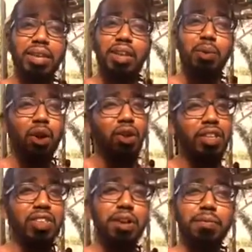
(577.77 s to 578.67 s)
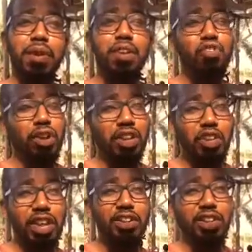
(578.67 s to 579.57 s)
Dealing with all this stuff, trying to
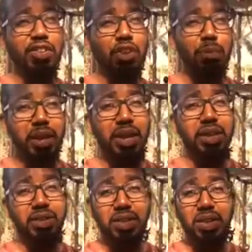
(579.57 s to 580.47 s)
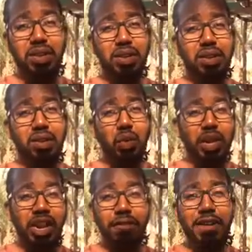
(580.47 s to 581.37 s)
change these Europeans who
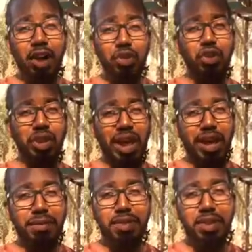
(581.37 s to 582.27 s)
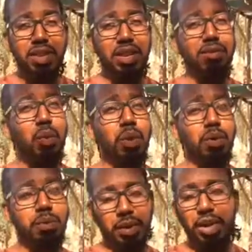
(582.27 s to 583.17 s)
never valued your lives, never will,
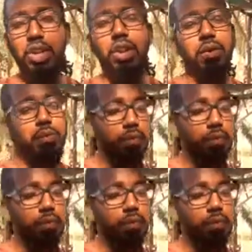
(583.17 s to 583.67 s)
but yeah,